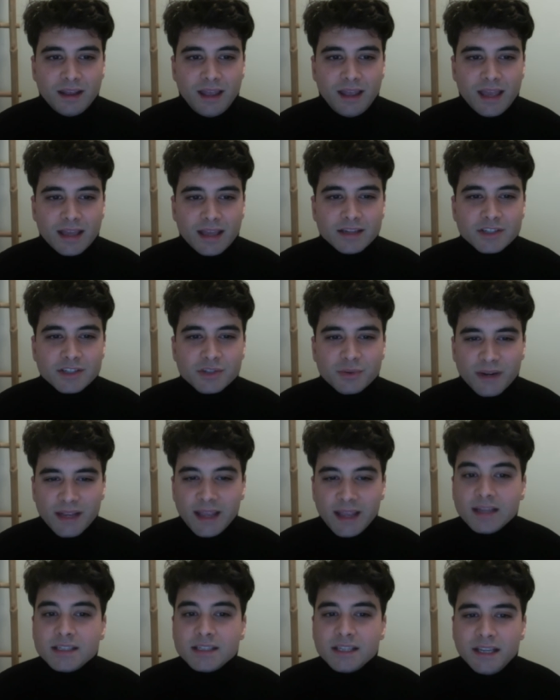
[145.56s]
In
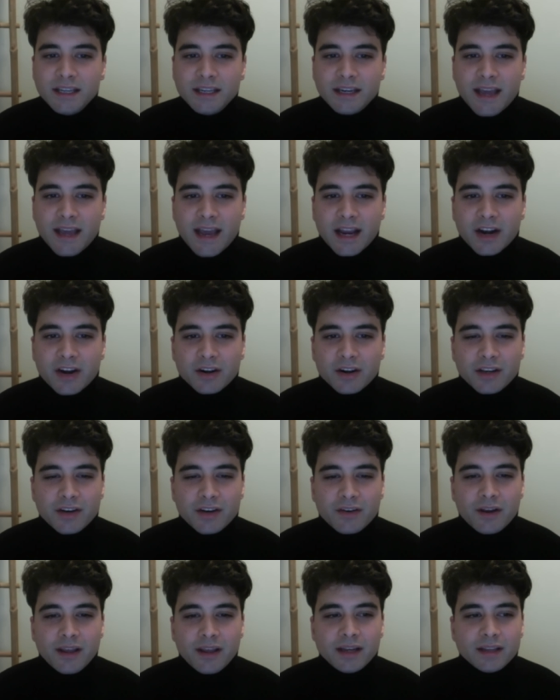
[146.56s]
twenty eighteen, Eckert
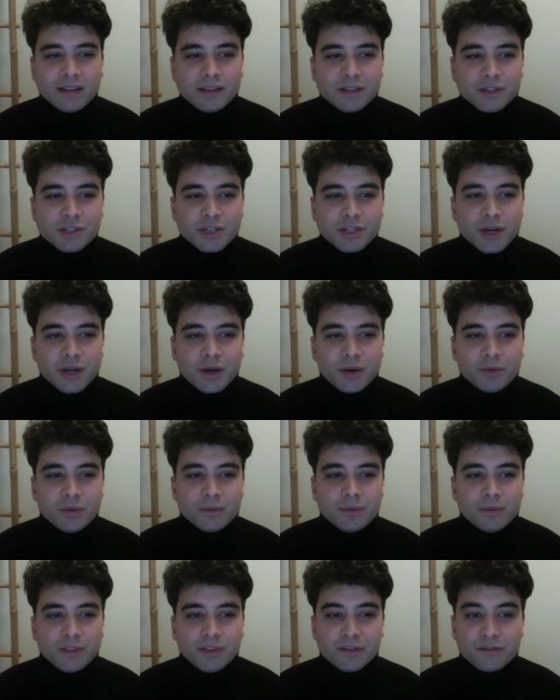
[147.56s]
curated the
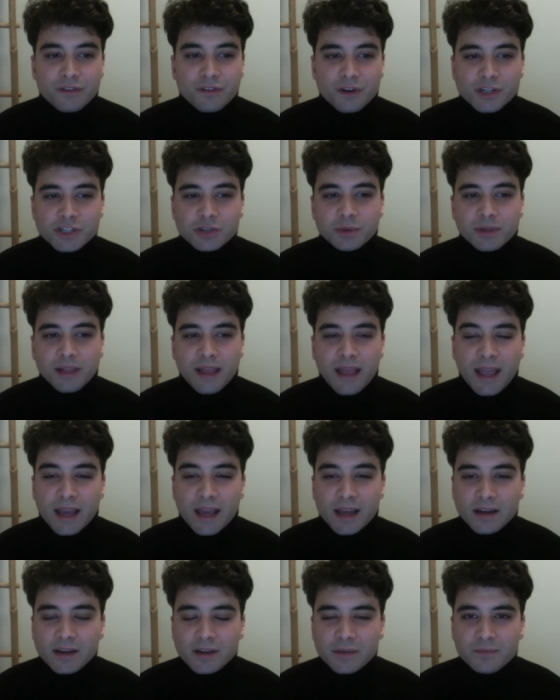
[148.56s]
show, The Virtual
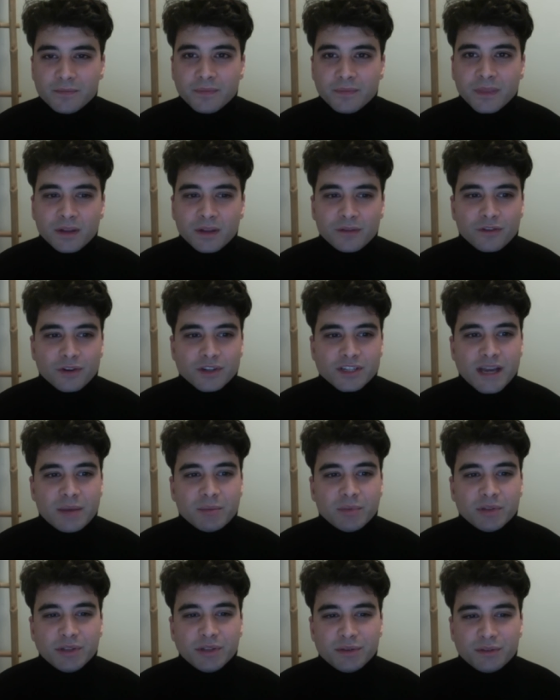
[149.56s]
Hand, for
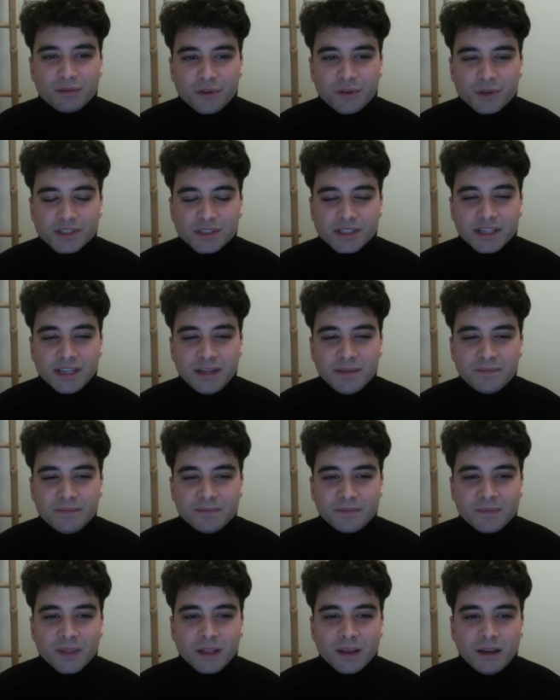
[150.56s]
Temple University.
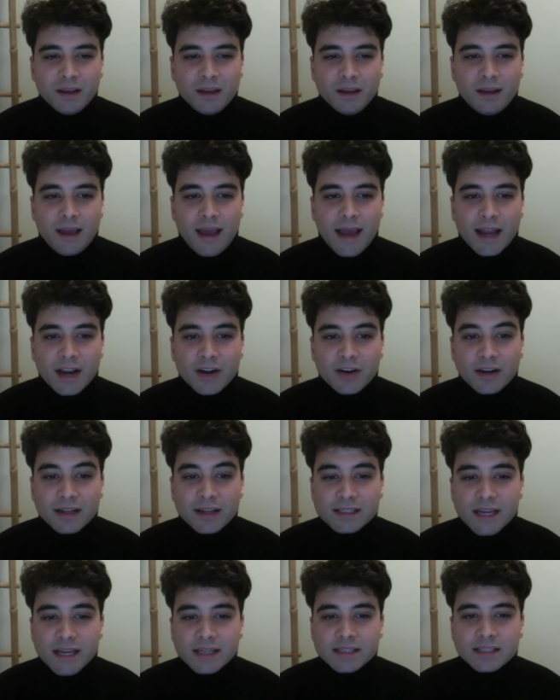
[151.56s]
Eckert
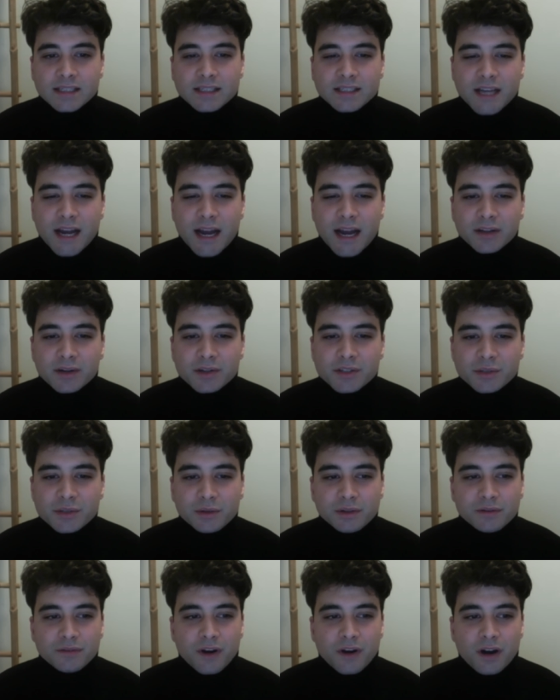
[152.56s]
attended Tyler
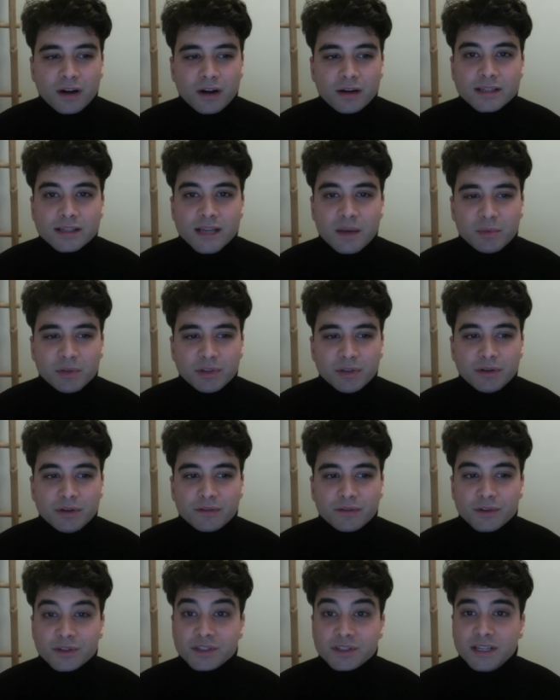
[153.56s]
School of Art, Temple
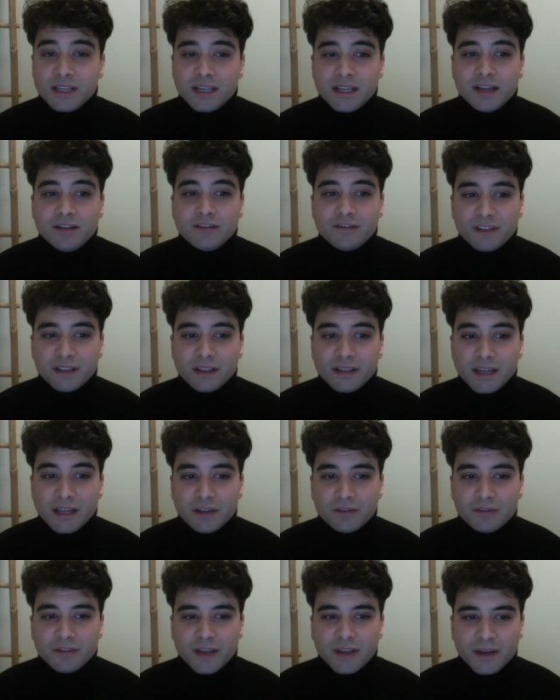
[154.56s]
University in
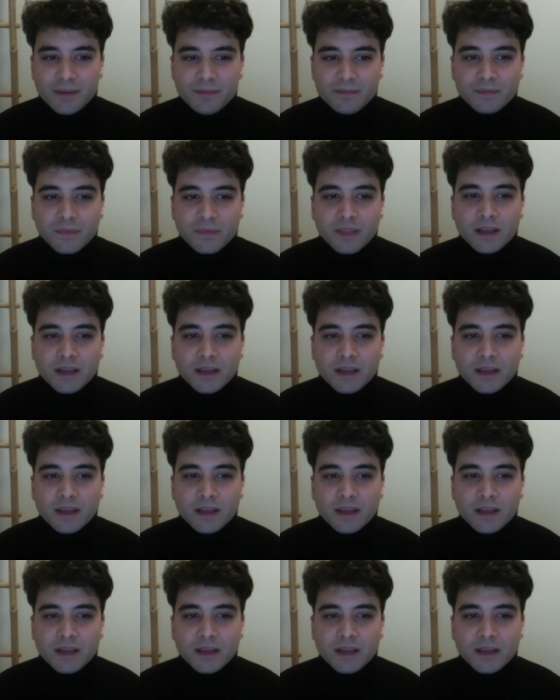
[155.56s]
Philadelphia,